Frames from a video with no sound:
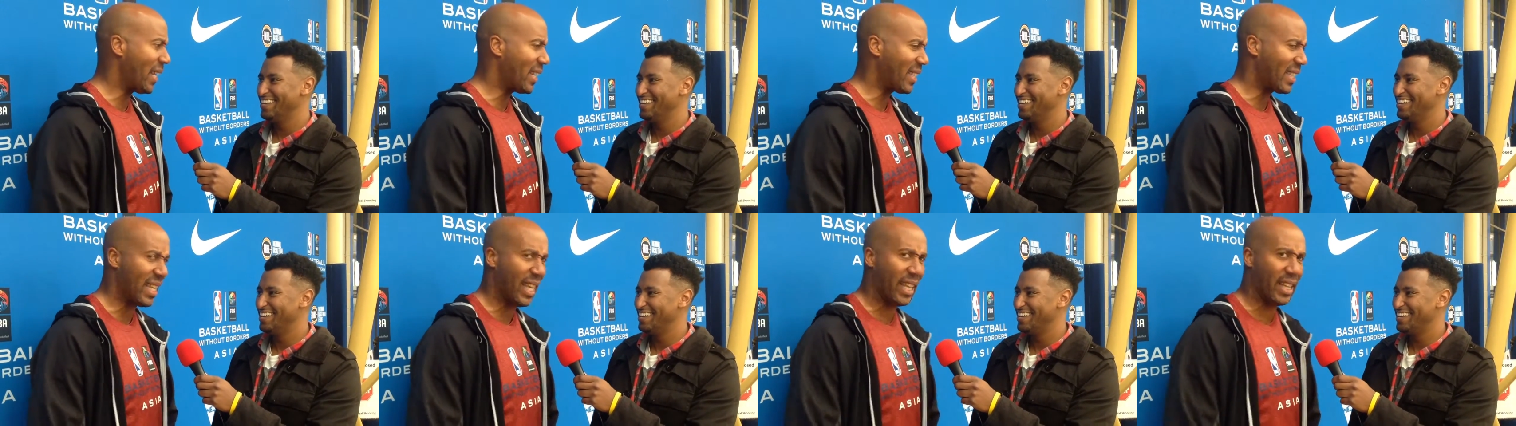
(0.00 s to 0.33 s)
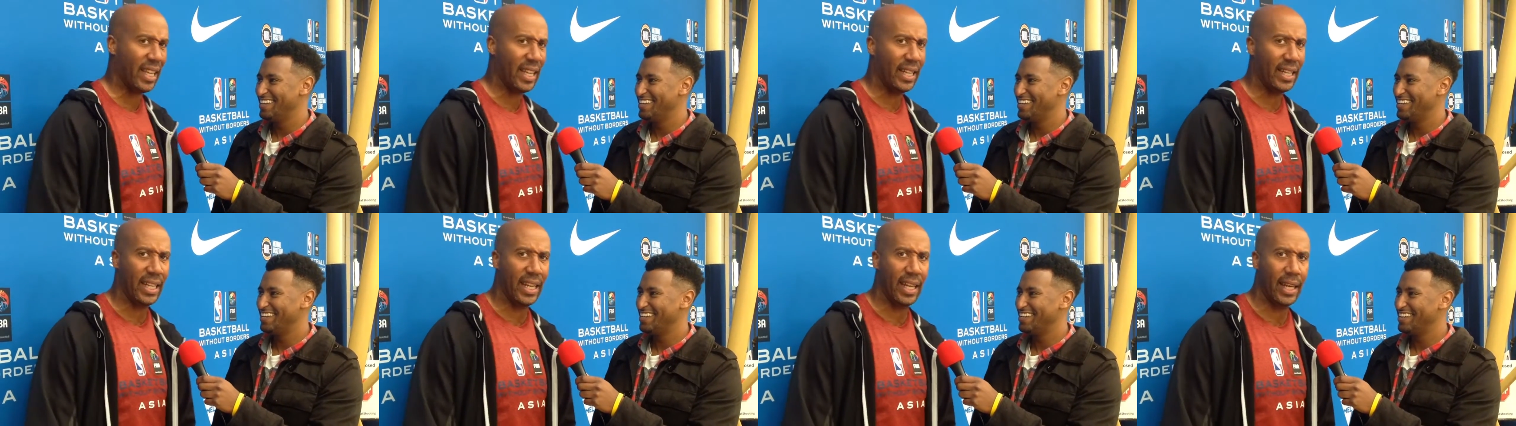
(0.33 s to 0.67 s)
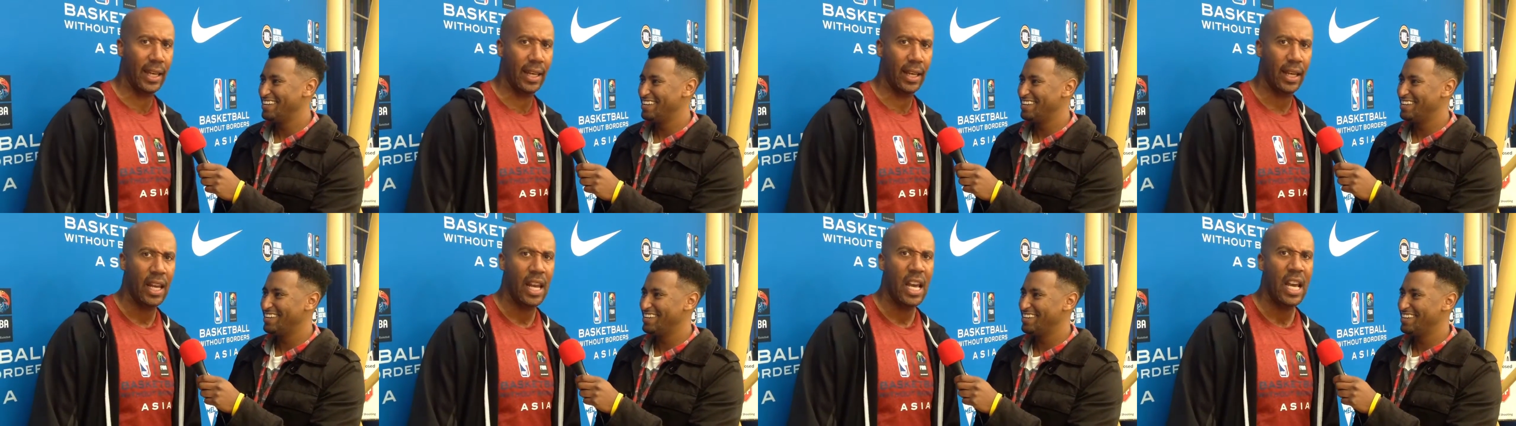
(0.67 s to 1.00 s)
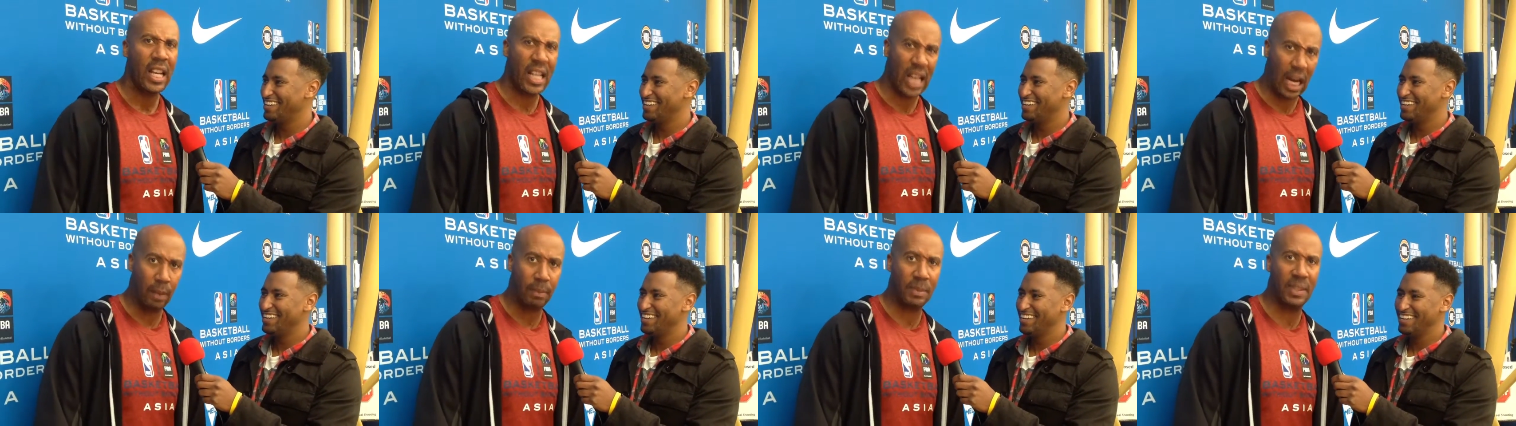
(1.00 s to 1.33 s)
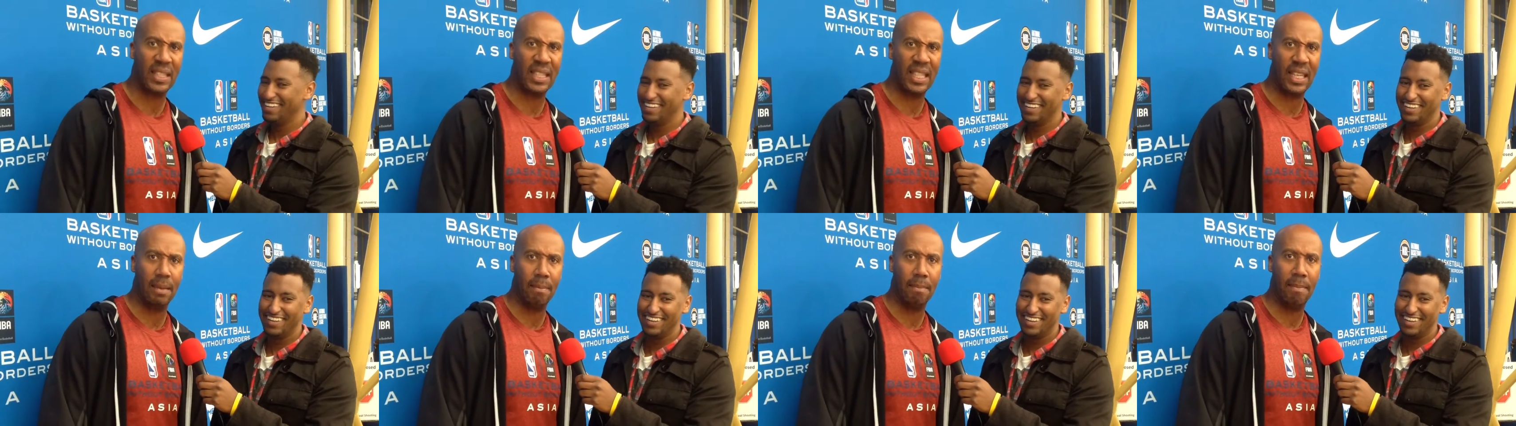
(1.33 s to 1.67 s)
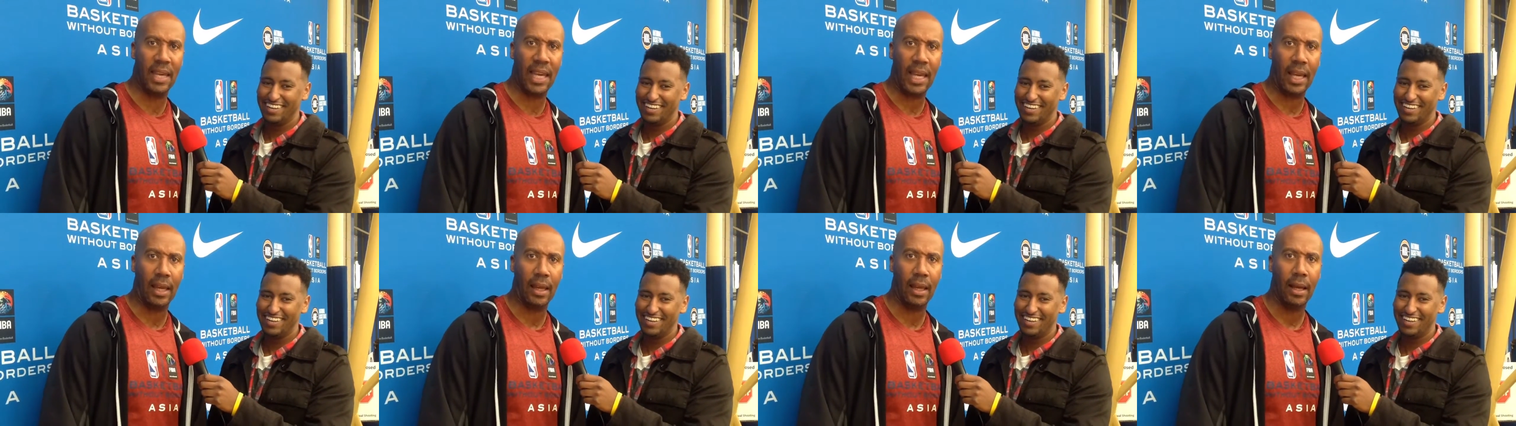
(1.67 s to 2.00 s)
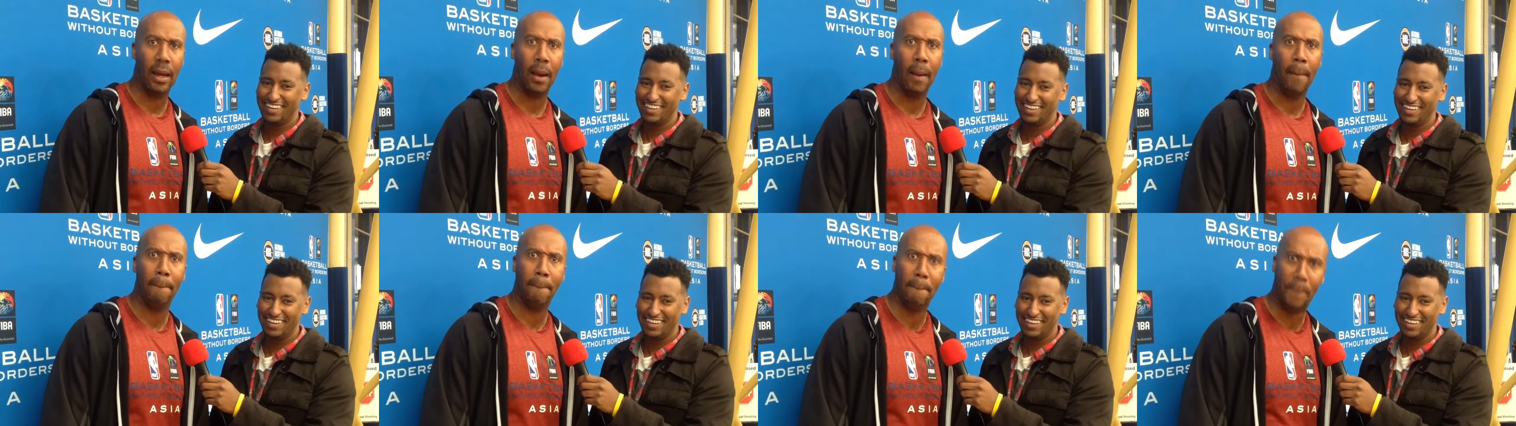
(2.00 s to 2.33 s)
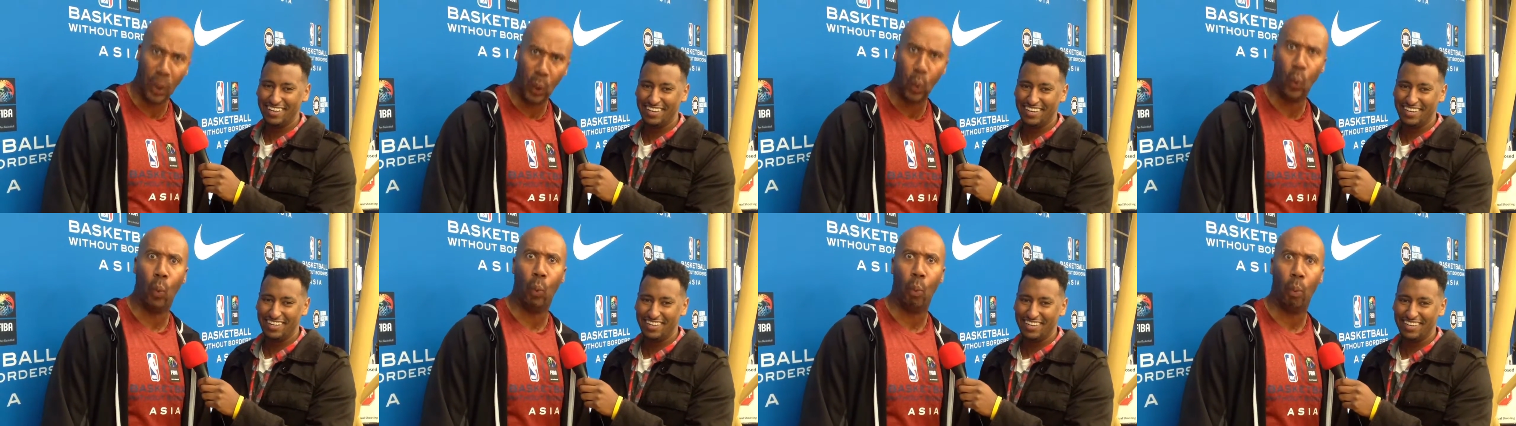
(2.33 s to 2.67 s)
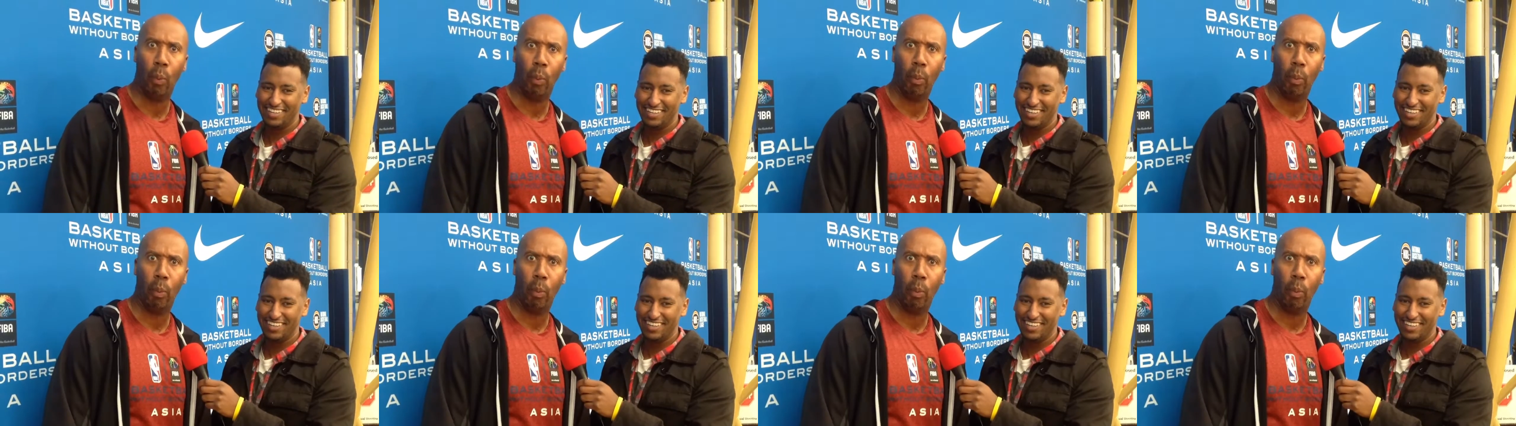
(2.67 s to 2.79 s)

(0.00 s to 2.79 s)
Speaker 1: said they did, come see me. Boom.